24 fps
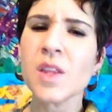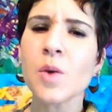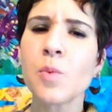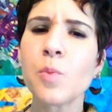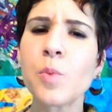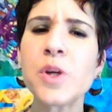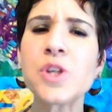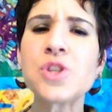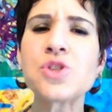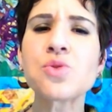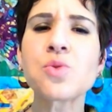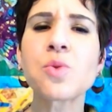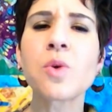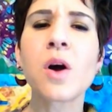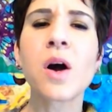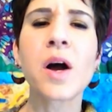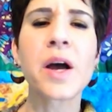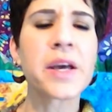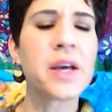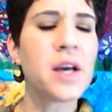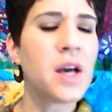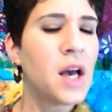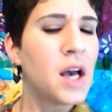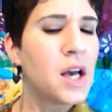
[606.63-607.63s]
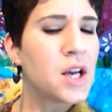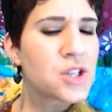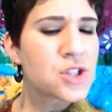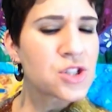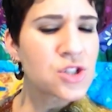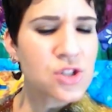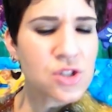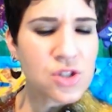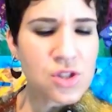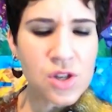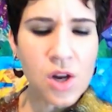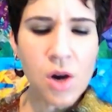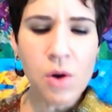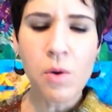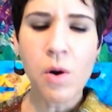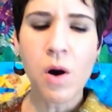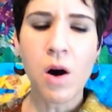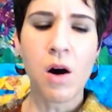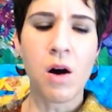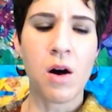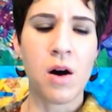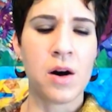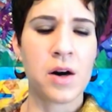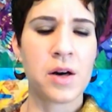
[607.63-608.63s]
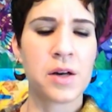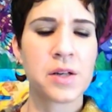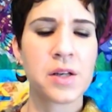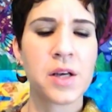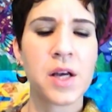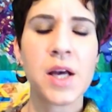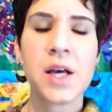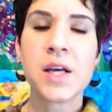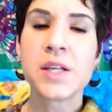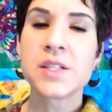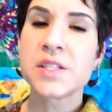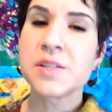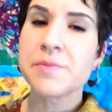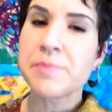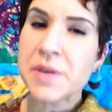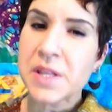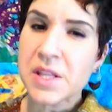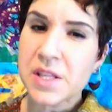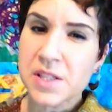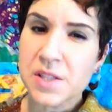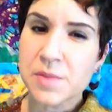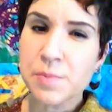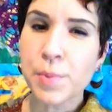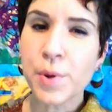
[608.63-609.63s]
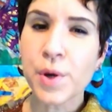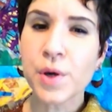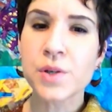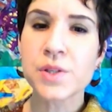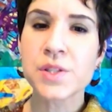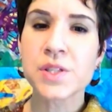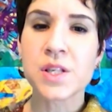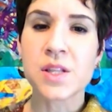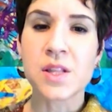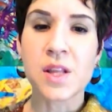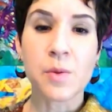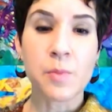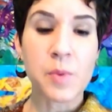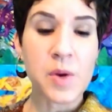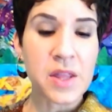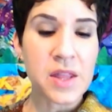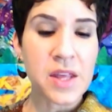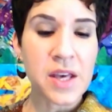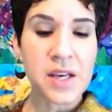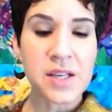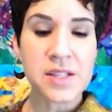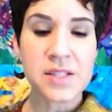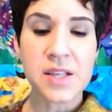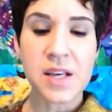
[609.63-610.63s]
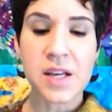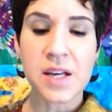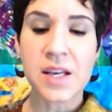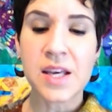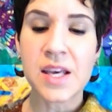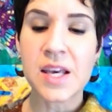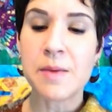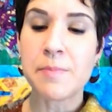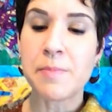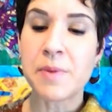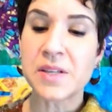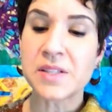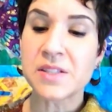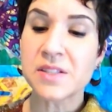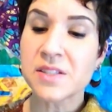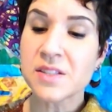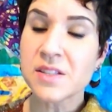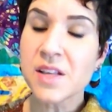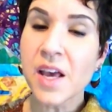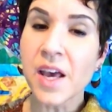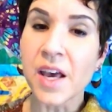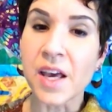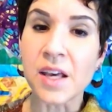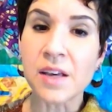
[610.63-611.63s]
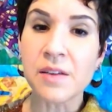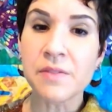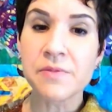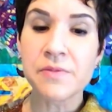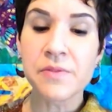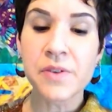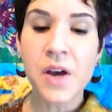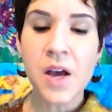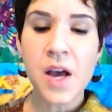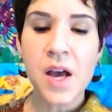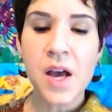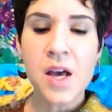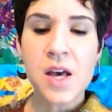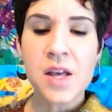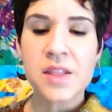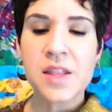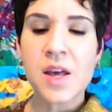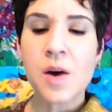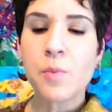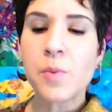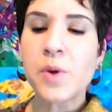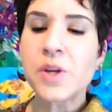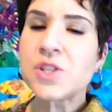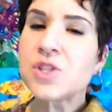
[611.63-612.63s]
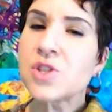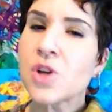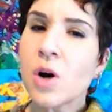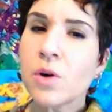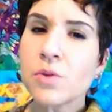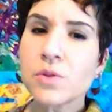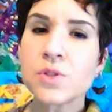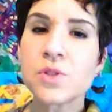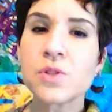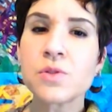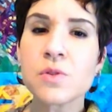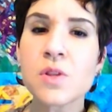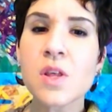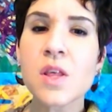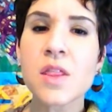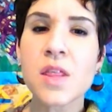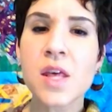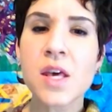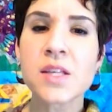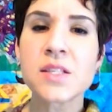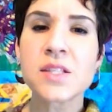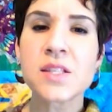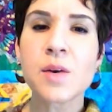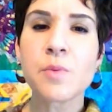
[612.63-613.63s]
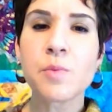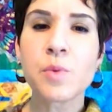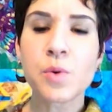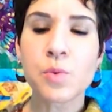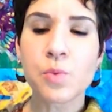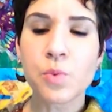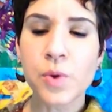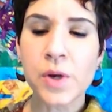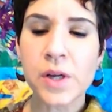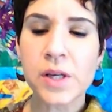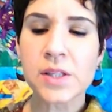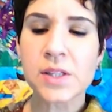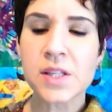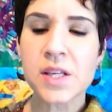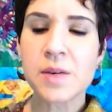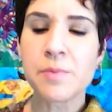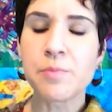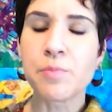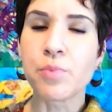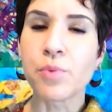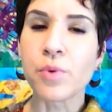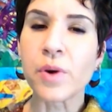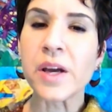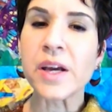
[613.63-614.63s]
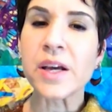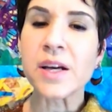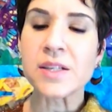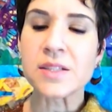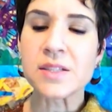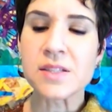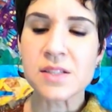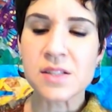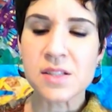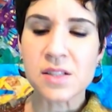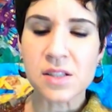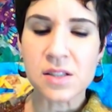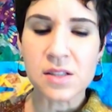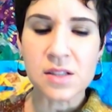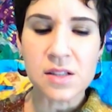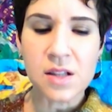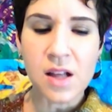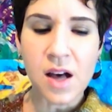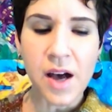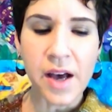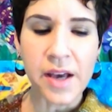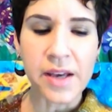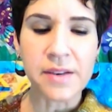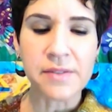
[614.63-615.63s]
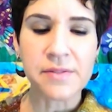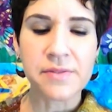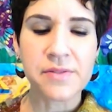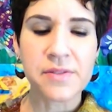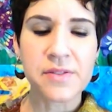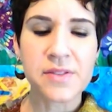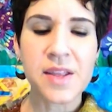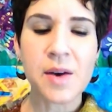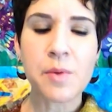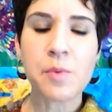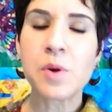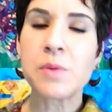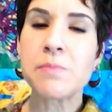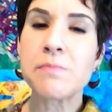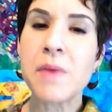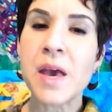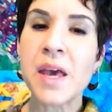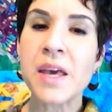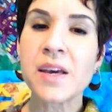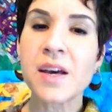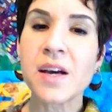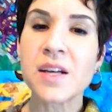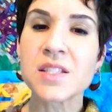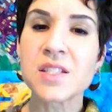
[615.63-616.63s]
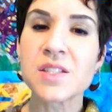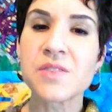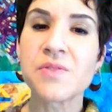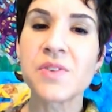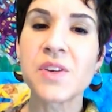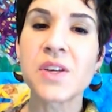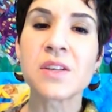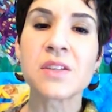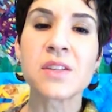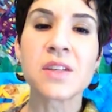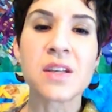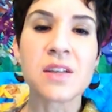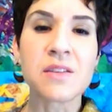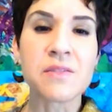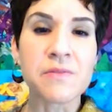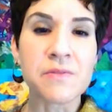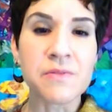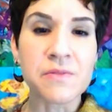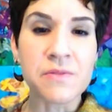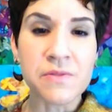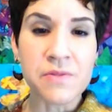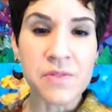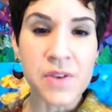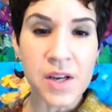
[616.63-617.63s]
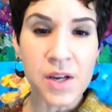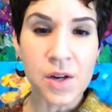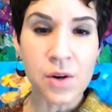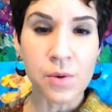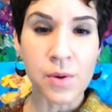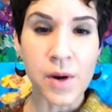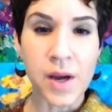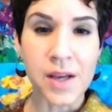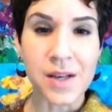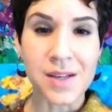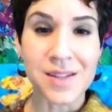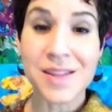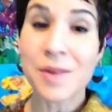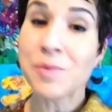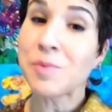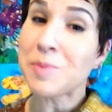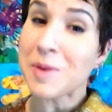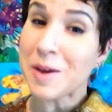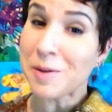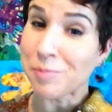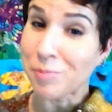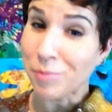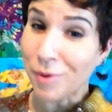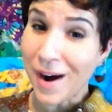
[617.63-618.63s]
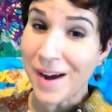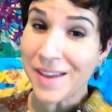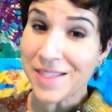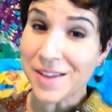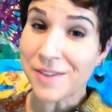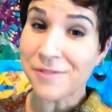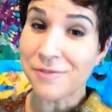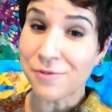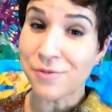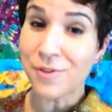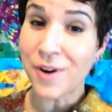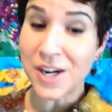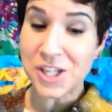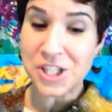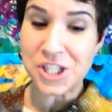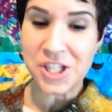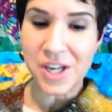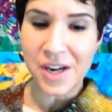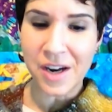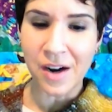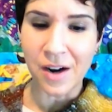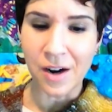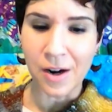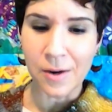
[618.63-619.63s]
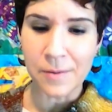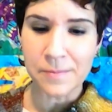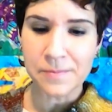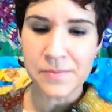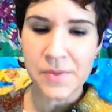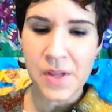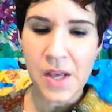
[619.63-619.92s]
We try so hard to be this person that we think is going to keep us safe that we don't do the things that would really bring us to life, that would make us feel invigorated, that would be a breath of fresh air.